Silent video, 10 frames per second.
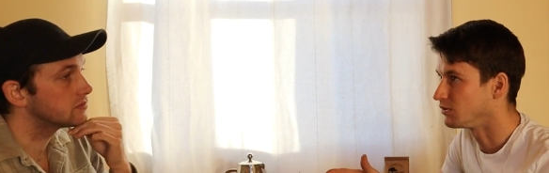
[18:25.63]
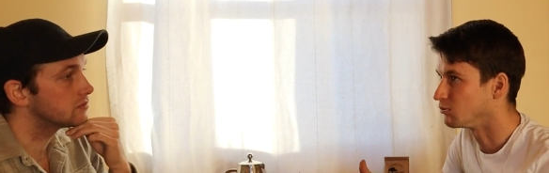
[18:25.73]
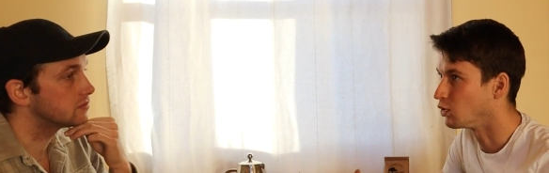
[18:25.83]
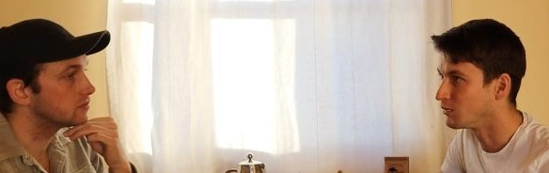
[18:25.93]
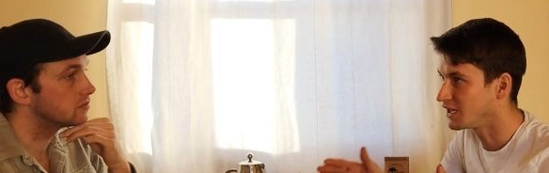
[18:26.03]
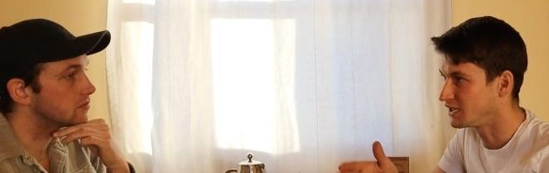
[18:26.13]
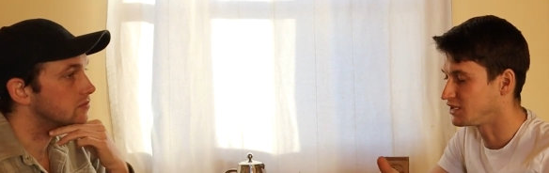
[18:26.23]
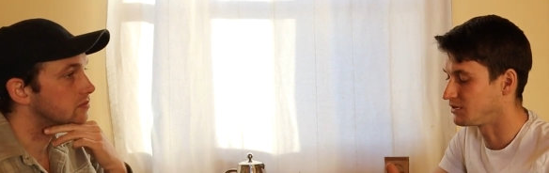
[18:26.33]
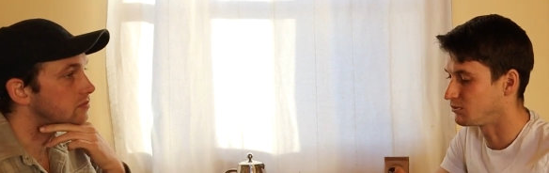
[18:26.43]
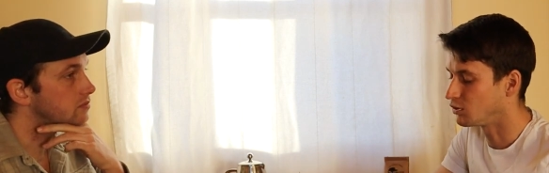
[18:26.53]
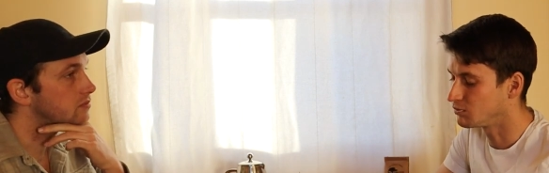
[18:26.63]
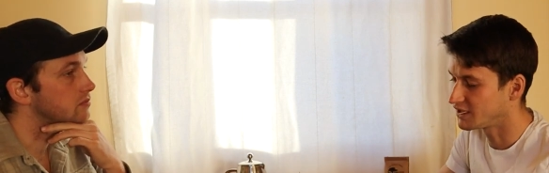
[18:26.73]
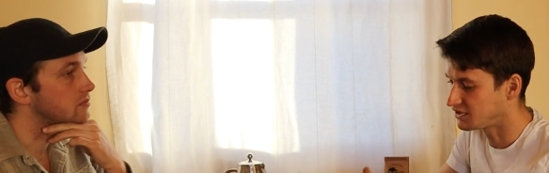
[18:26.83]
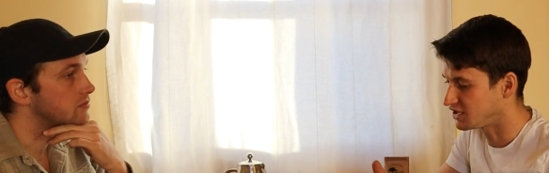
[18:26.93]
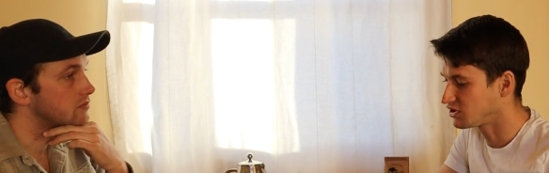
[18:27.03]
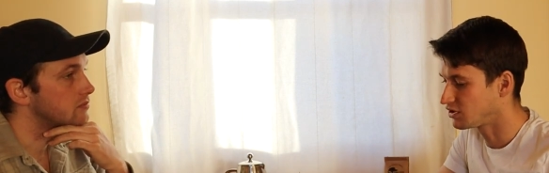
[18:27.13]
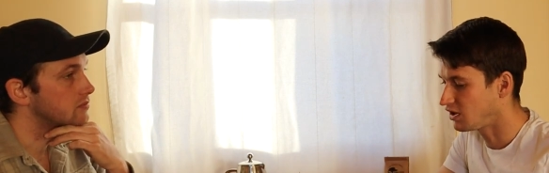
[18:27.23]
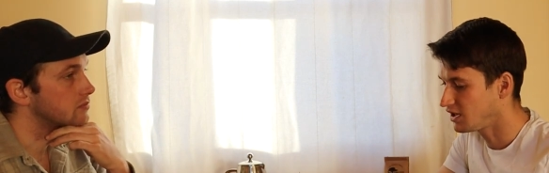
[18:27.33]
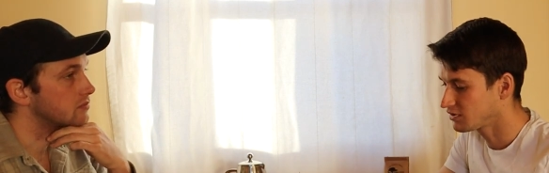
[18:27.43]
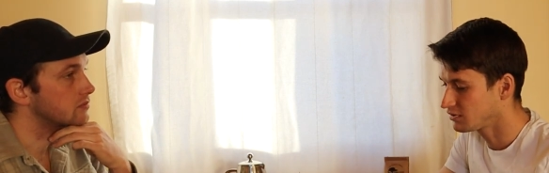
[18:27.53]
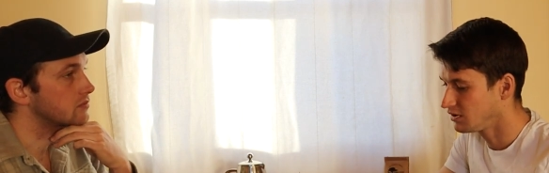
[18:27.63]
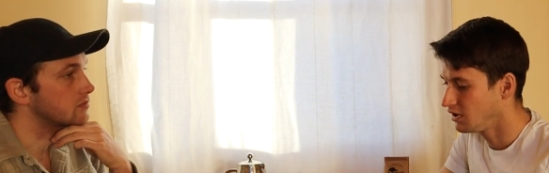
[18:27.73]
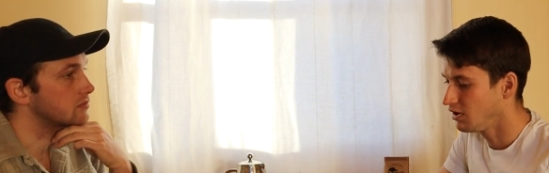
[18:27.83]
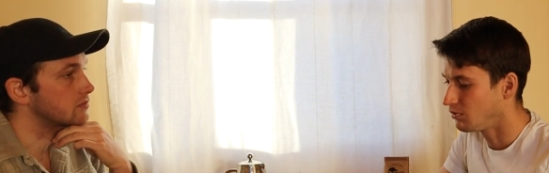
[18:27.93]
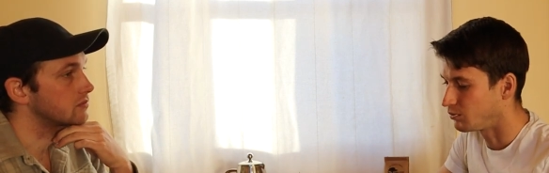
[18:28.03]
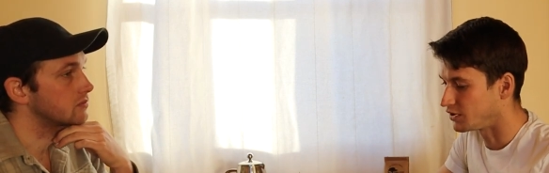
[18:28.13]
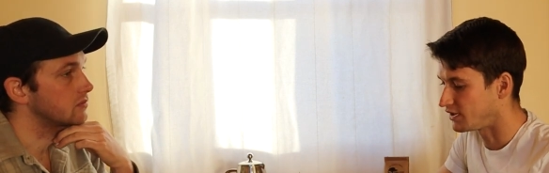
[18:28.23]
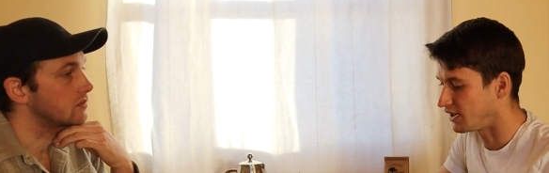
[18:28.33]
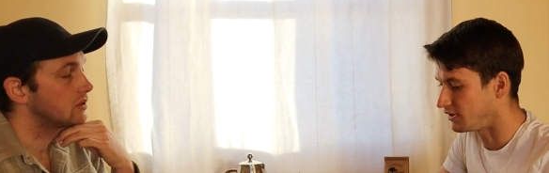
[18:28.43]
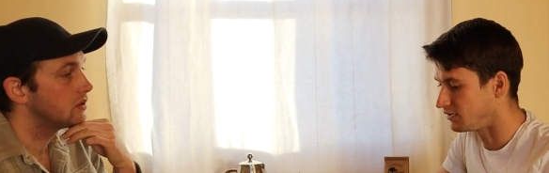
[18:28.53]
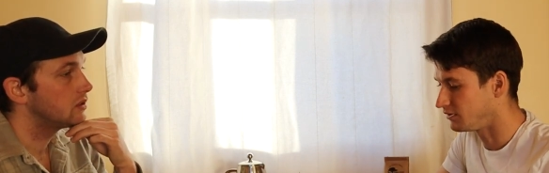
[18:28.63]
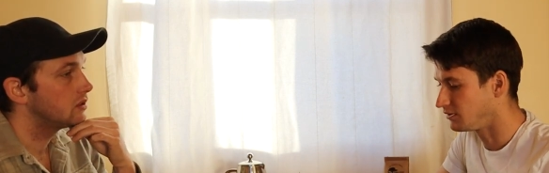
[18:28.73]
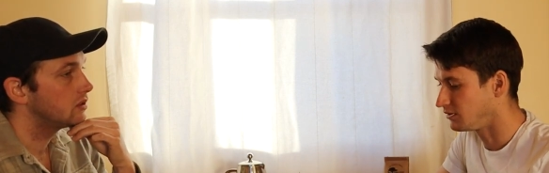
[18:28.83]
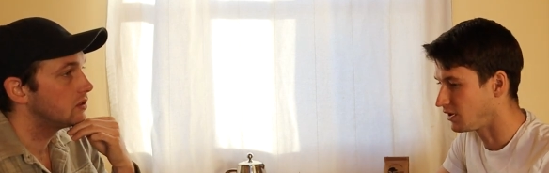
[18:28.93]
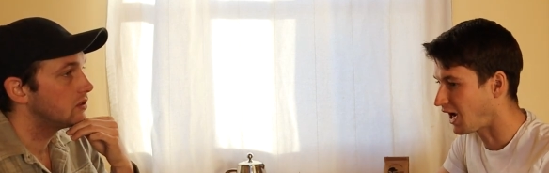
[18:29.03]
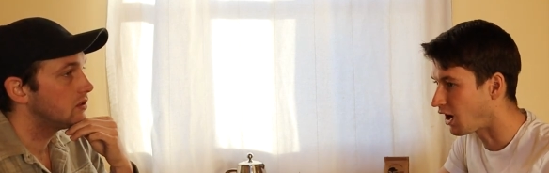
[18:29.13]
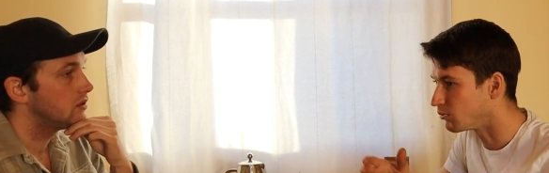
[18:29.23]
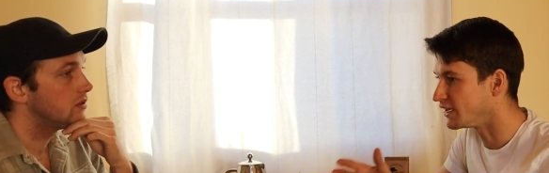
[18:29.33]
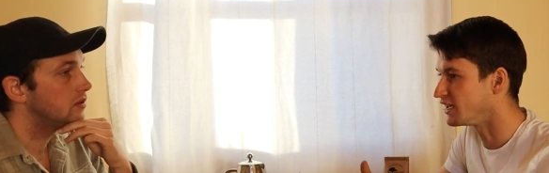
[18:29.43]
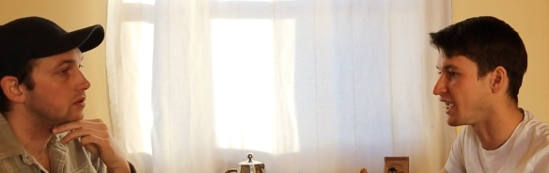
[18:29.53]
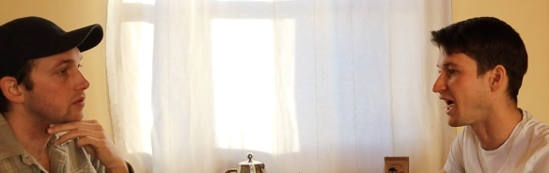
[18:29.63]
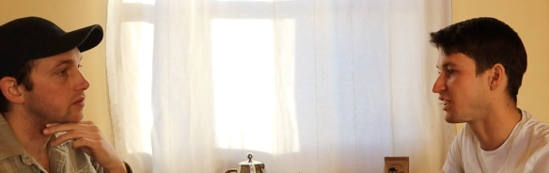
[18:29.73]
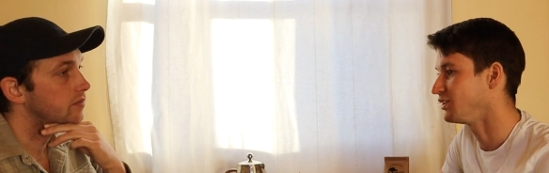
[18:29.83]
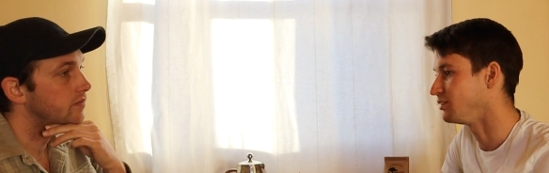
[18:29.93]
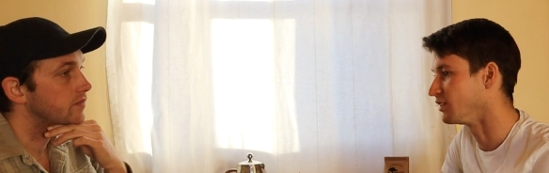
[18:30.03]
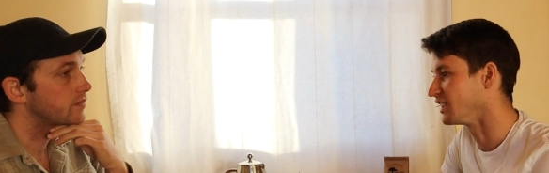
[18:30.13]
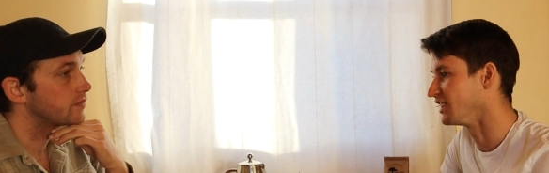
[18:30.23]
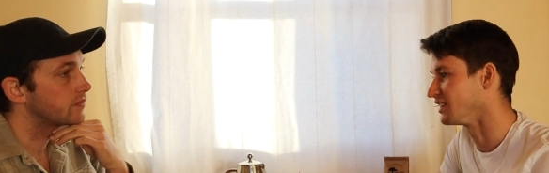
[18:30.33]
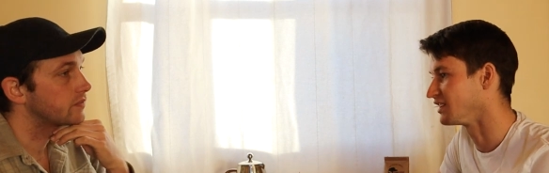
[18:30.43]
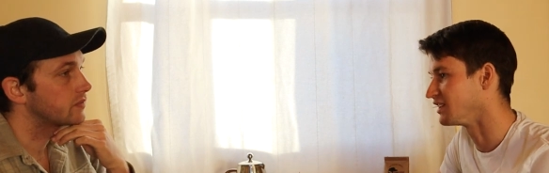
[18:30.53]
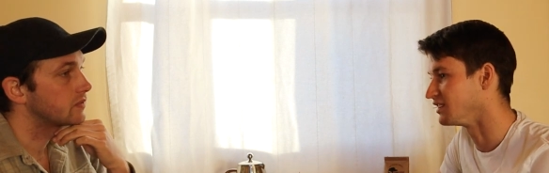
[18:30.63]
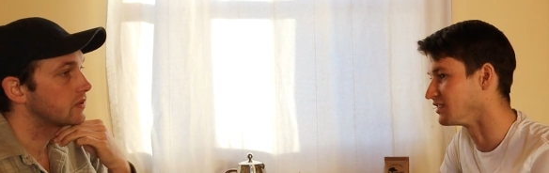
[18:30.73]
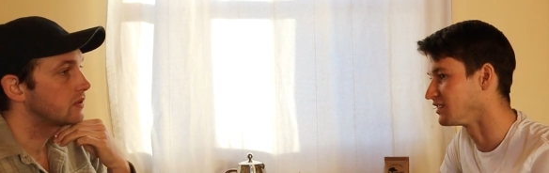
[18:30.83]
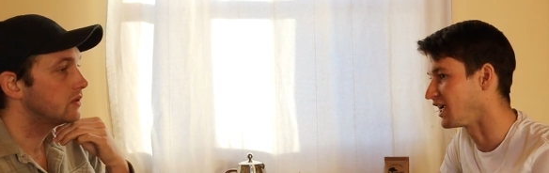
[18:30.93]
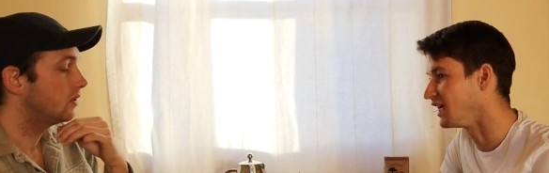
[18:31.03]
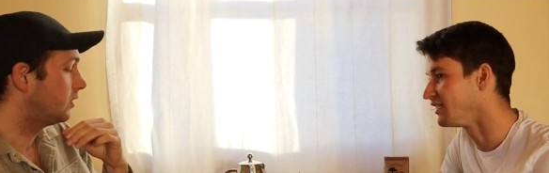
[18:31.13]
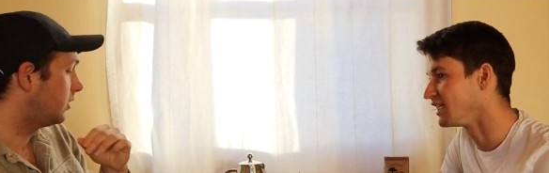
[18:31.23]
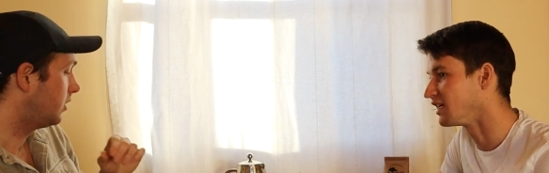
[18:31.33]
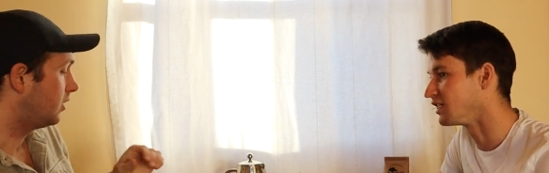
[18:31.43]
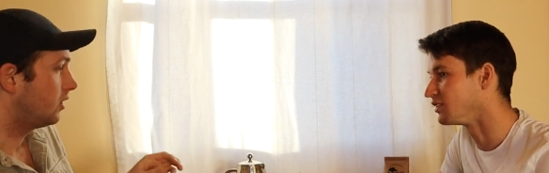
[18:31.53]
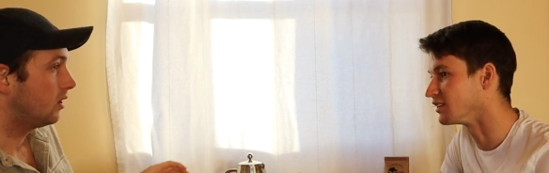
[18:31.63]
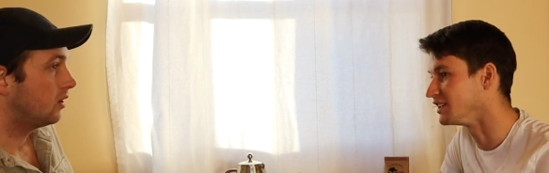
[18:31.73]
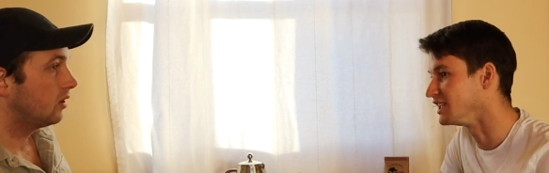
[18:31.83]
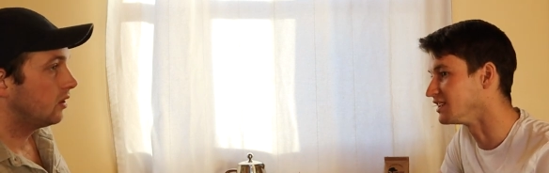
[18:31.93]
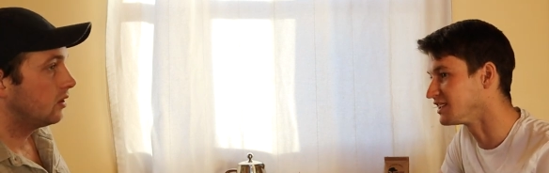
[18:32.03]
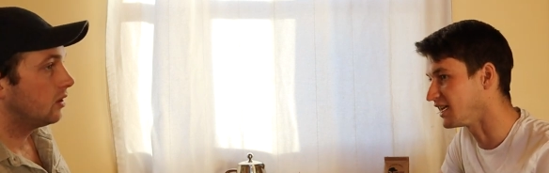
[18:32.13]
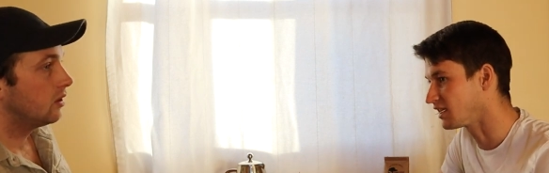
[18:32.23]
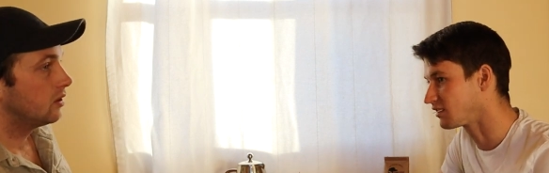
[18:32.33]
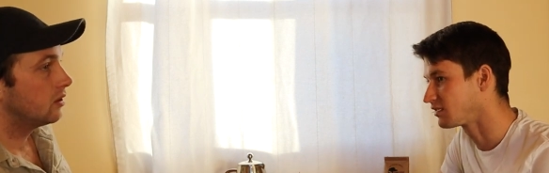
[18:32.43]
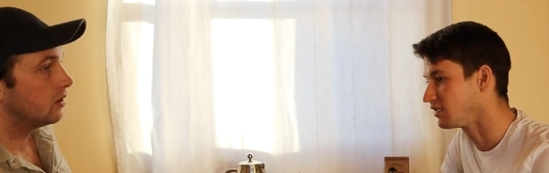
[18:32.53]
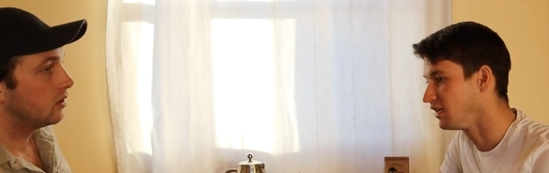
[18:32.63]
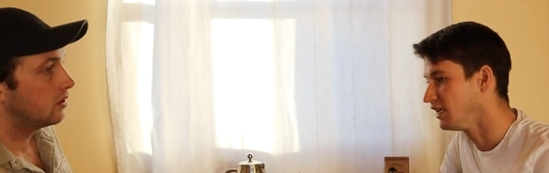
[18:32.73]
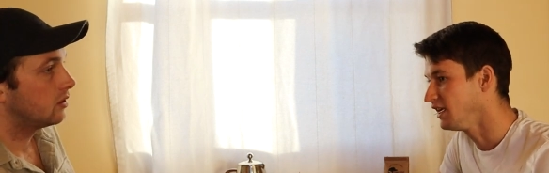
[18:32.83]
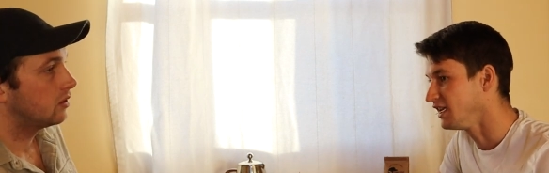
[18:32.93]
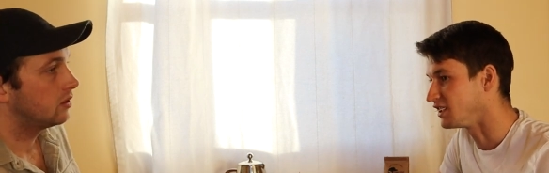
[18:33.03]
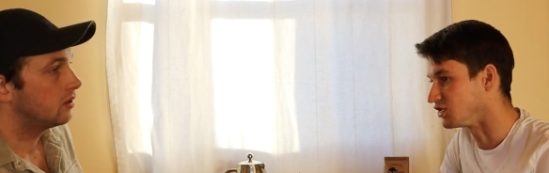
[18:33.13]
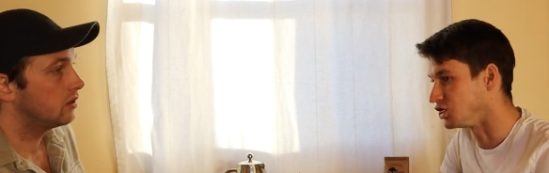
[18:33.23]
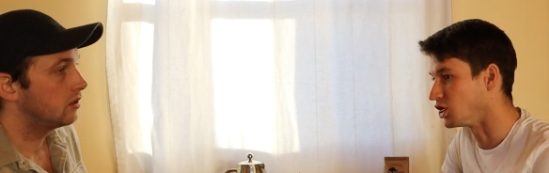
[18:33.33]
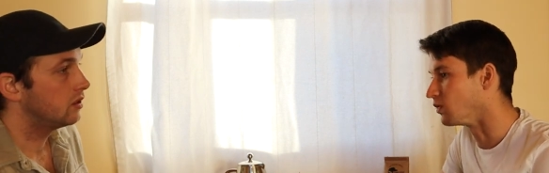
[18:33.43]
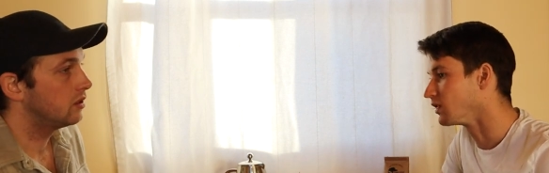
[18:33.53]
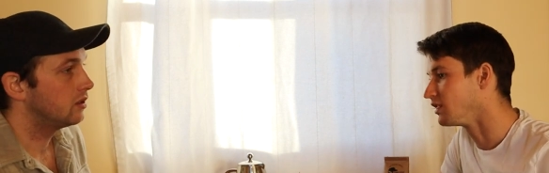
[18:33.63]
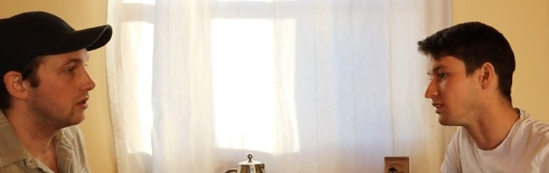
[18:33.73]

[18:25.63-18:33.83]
Speaker 1: mobilization costs. But then, how big a cat are you bringing in? Because anything under a D6 is a joke.